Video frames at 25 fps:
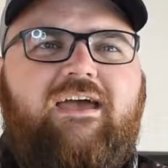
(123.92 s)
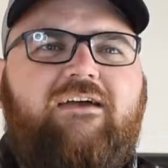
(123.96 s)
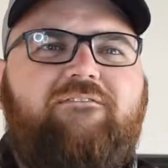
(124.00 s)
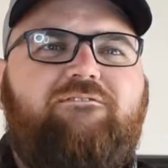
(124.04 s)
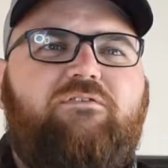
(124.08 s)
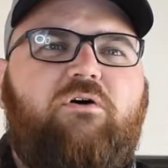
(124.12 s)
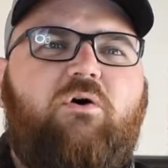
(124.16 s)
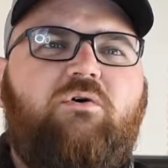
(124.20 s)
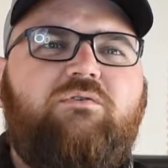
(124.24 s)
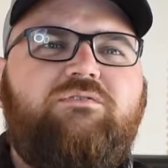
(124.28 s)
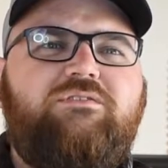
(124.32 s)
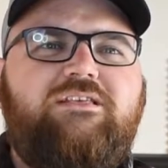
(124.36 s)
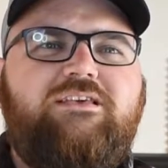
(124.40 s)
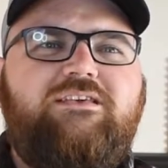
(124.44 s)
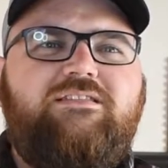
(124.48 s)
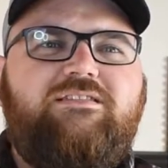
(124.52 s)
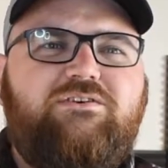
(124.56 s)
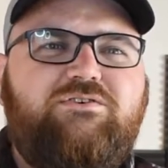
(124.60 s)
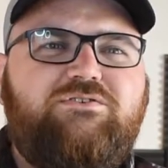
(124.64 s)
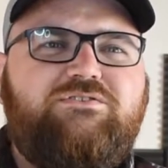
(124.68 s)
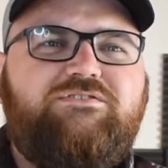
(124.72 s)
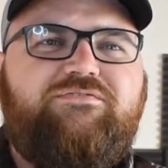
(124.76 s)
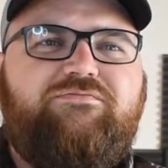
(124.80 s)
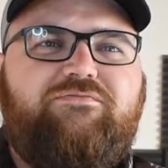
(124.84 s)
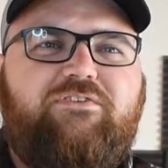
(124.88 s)
If only
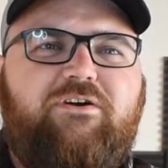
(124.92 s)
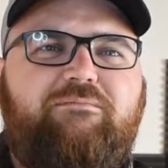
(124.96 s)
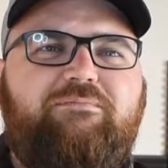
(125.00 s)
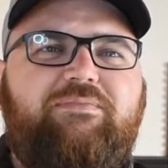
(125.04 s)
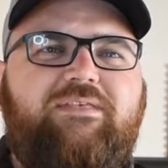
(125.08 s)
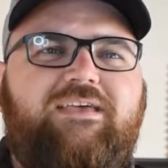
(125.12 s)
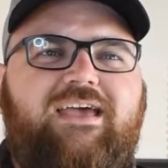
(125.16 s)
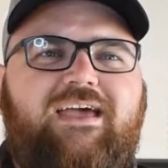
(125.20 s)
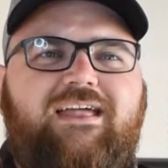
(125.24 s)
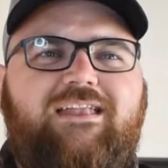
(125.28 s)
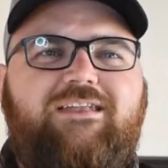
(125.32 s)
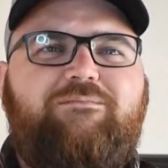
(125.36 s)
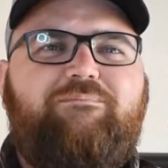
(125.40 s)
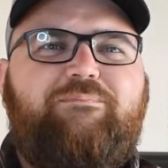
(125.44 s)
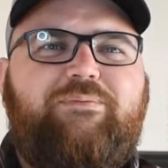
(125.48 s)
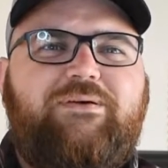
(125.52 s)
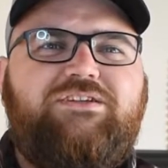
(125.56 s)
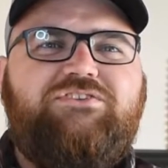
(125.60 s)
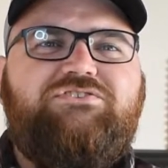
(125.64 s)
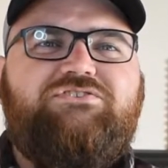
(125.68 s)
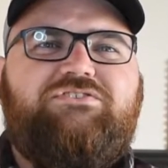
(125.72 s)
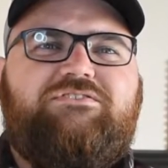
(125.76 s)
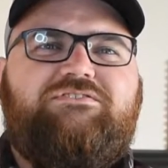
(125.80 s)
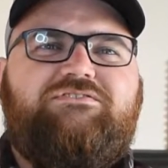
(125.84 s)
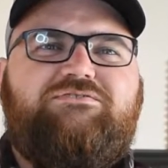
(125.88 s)
those From the End
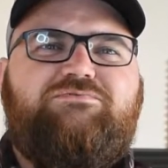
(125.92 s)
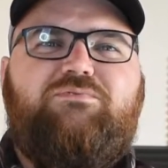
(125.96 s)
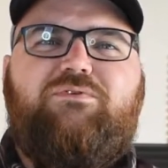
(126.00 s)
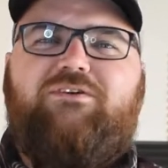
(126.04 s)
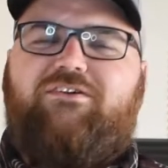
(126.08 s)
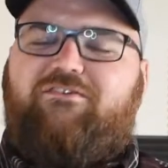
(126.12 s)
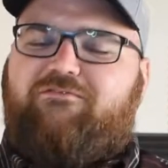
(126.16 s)
pigeons would